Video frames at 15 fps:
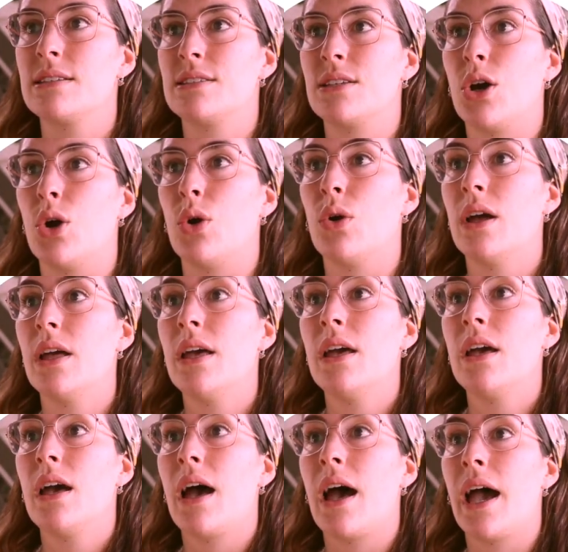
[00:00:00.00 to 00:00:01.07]
So
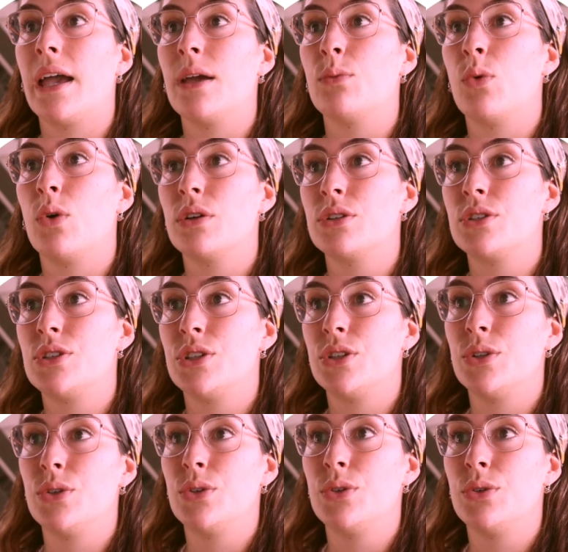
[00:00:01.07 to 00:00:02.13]

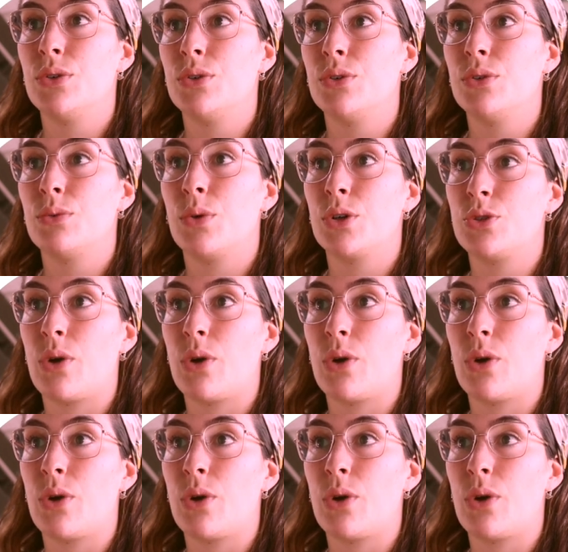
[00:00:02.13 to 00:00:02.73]
what